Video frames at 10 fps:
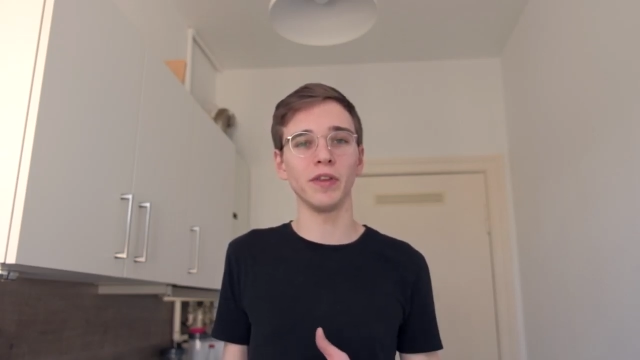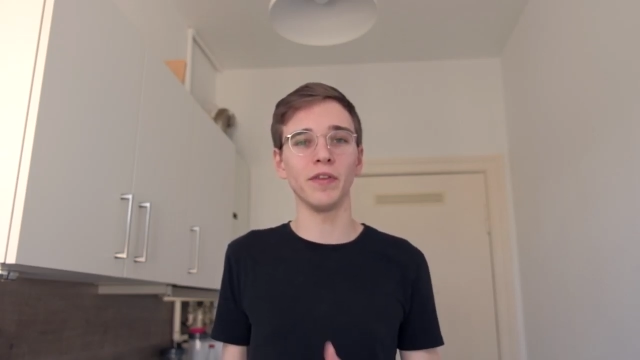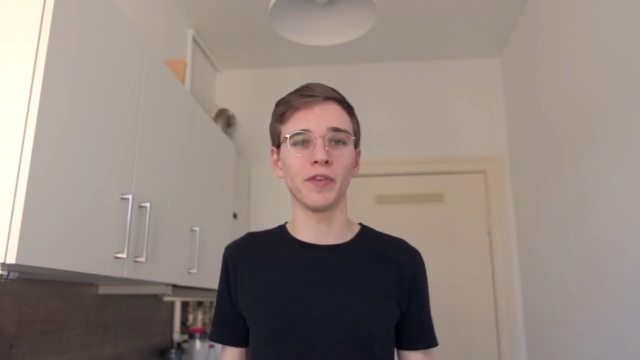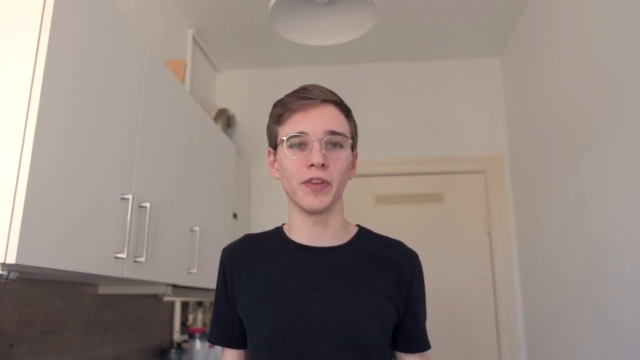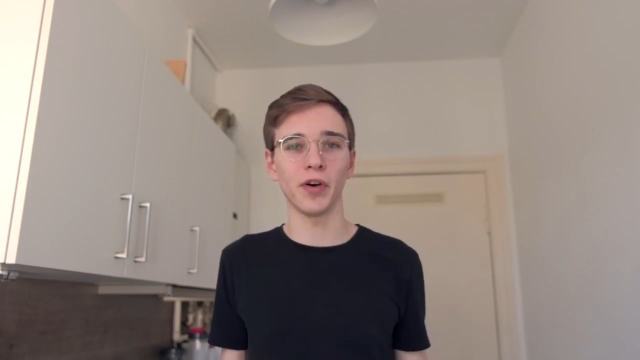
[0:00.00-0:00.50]
the
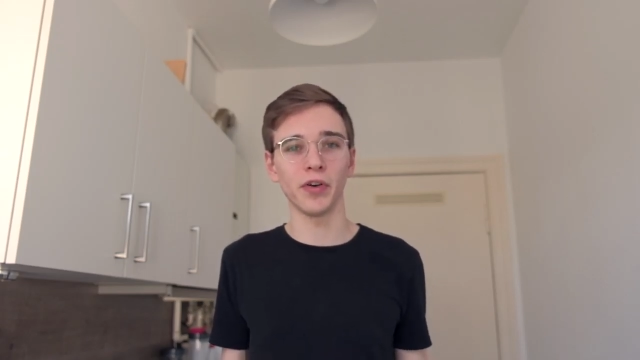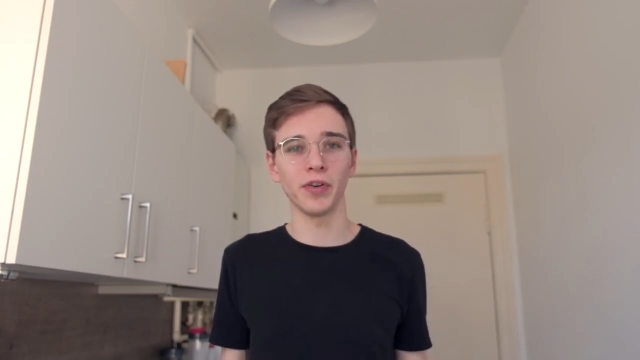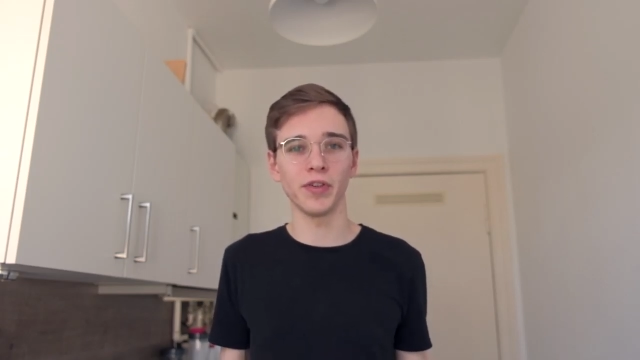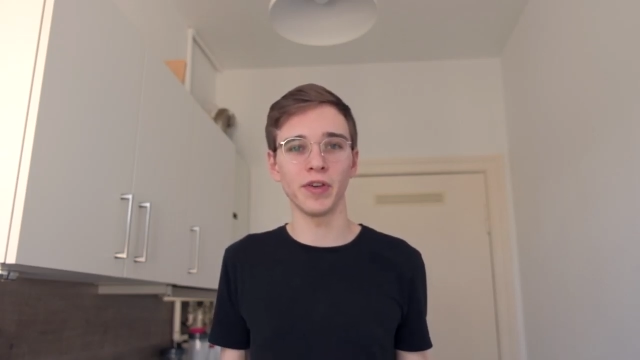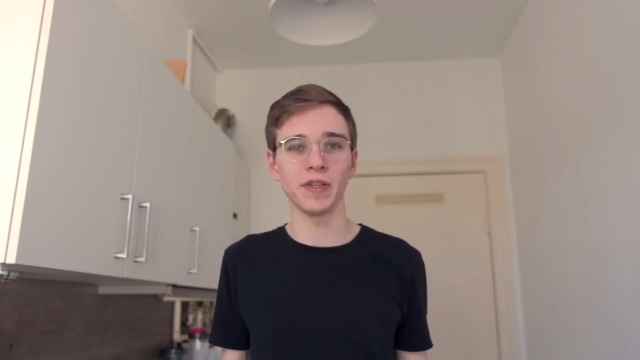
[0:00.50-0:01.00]
different
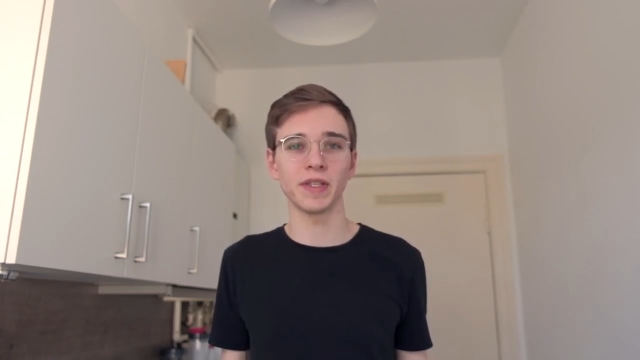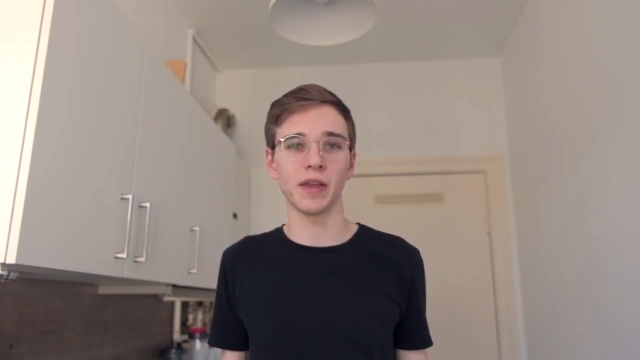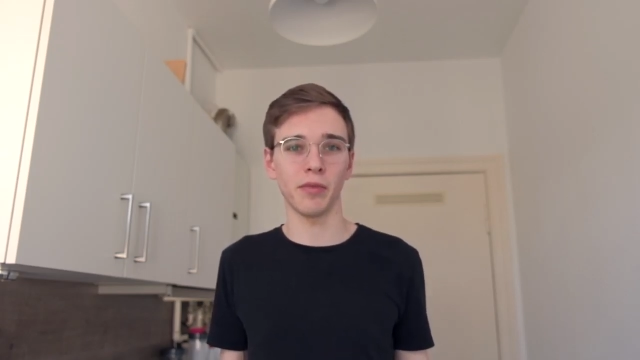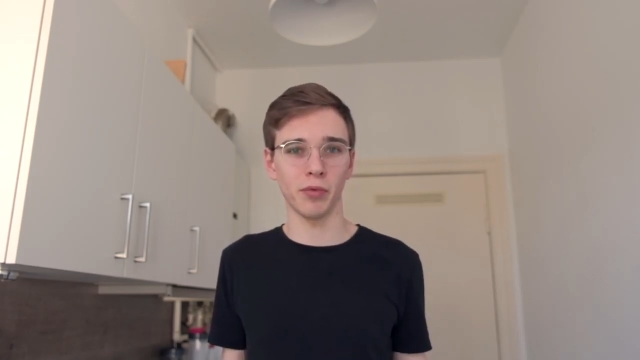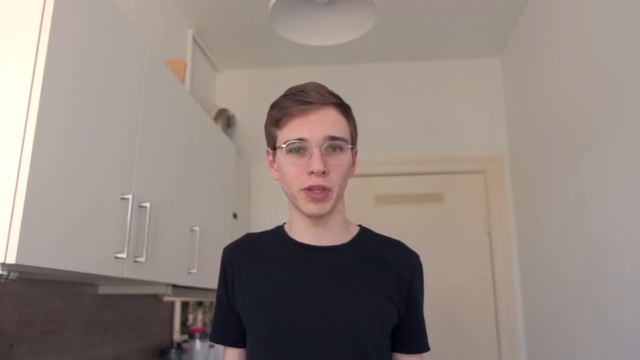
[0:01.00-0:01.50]
origins
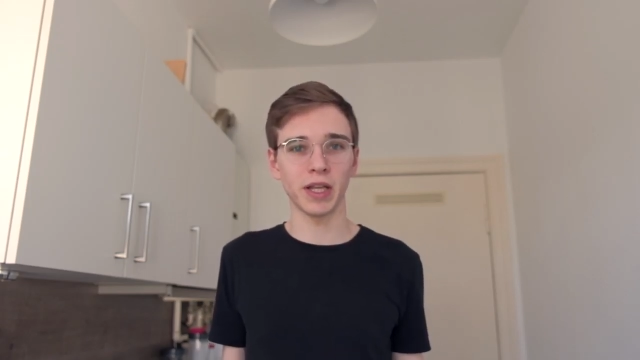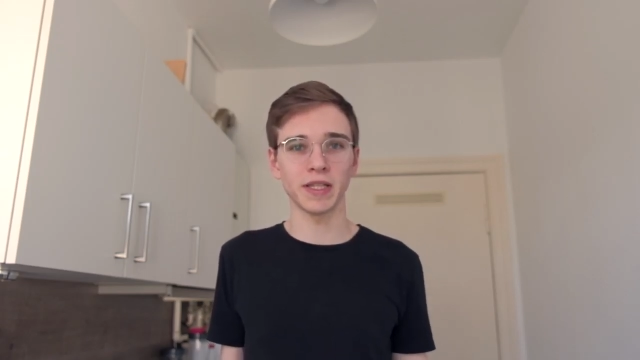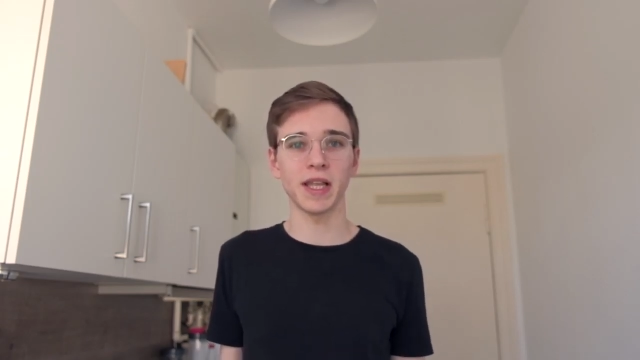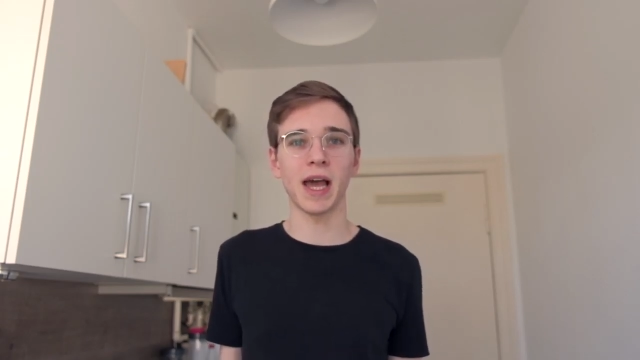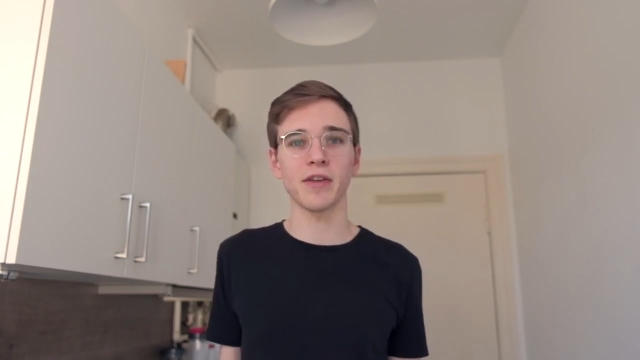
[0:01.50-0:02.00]
and what does
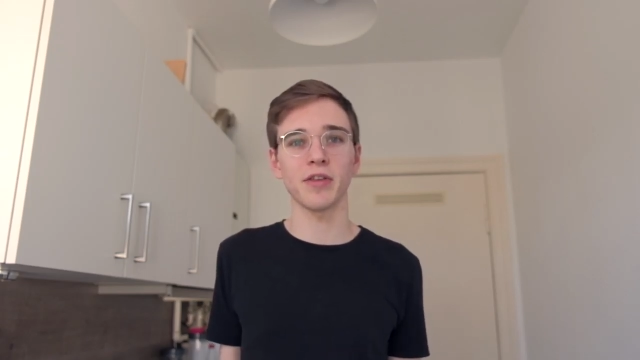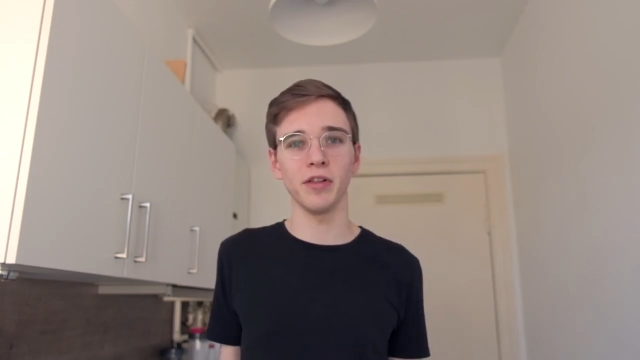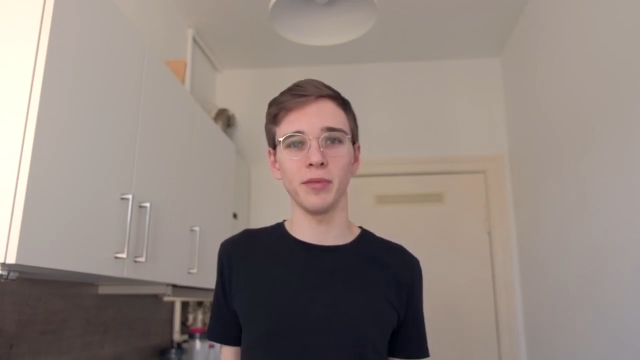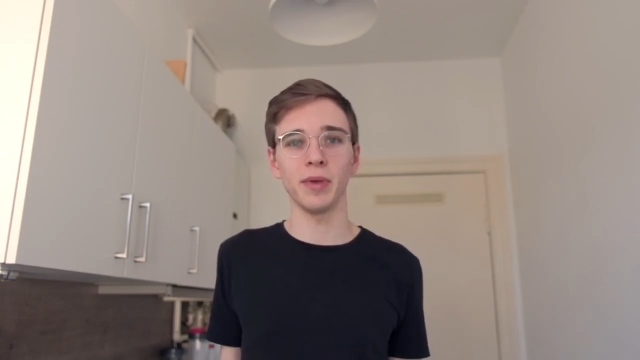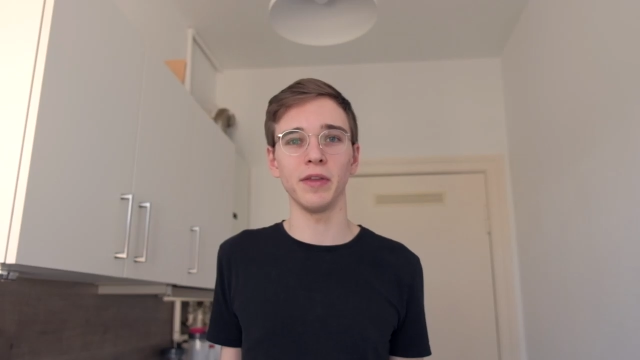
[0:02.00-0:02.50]
it
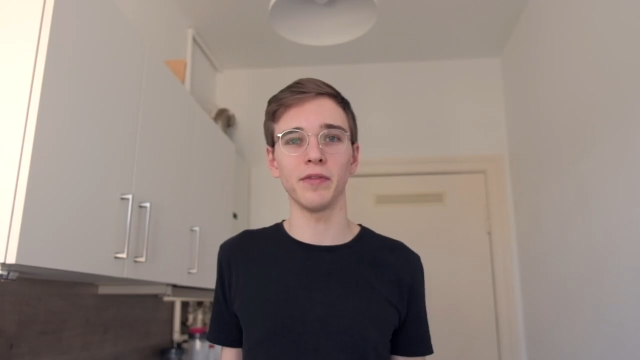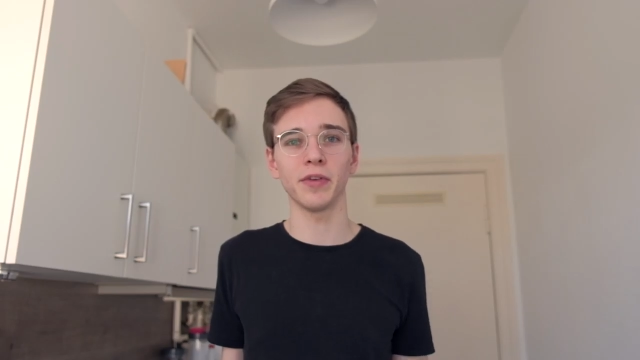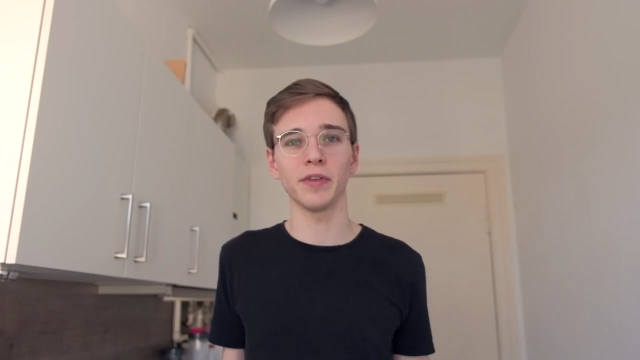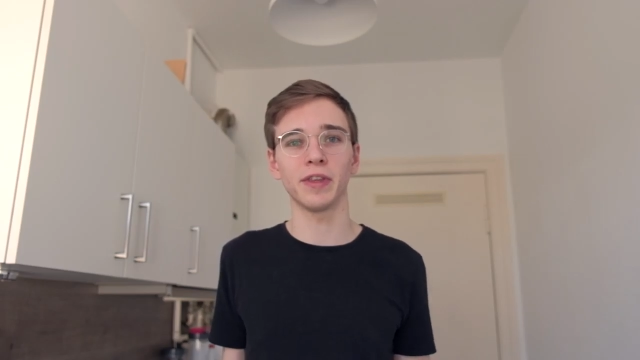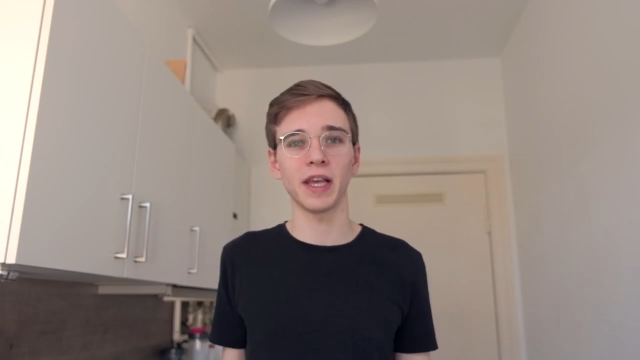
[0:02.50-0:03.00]
actually mean
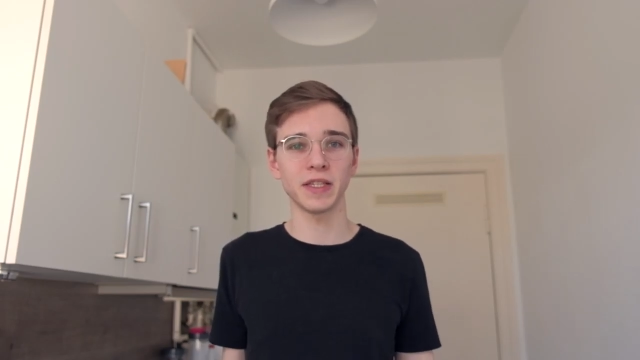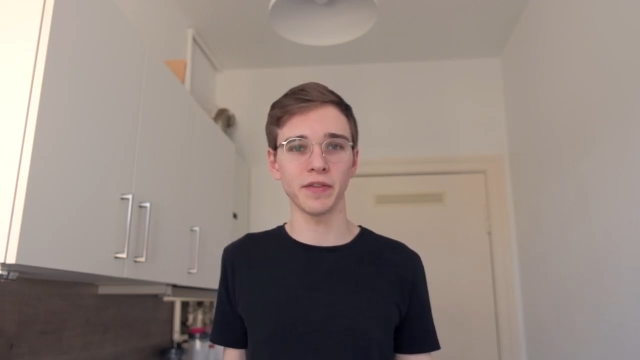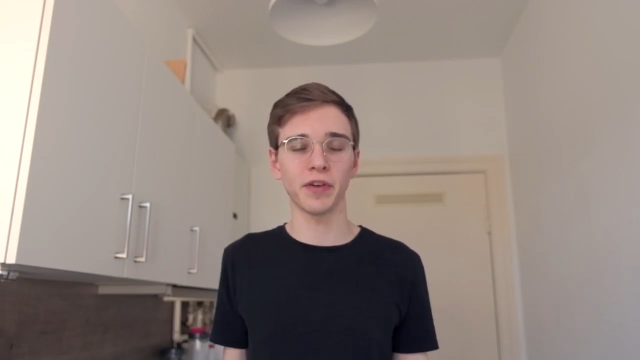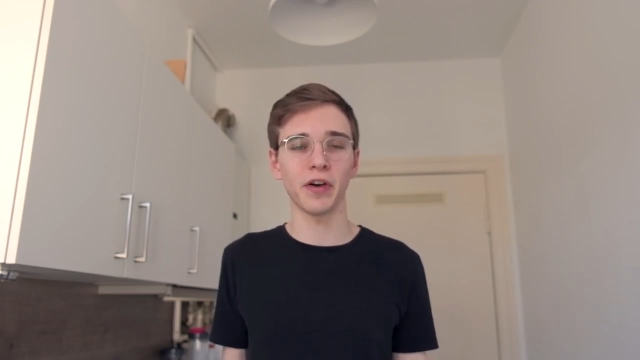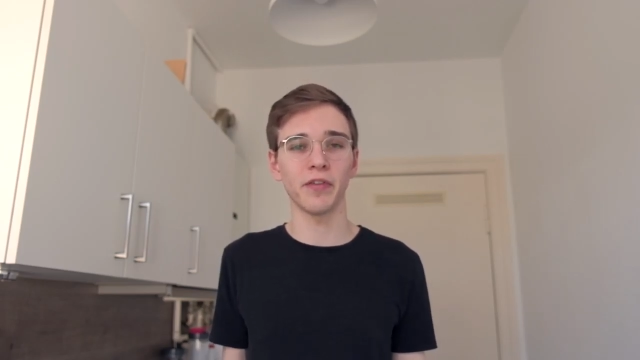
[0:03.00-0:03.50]
for the taste
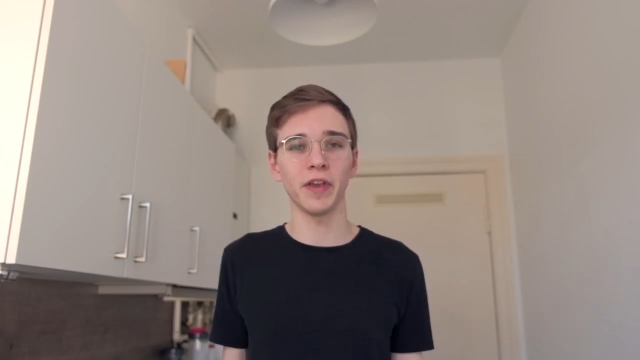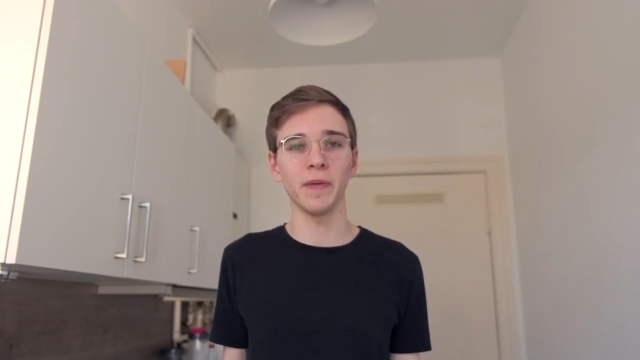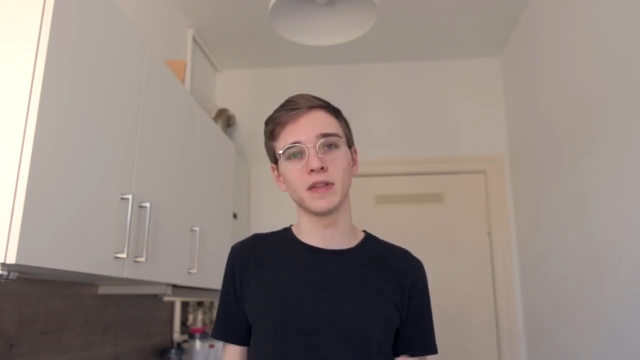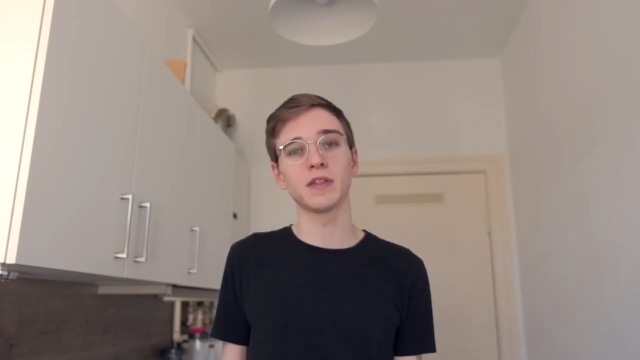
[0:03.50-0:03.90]
of coffee.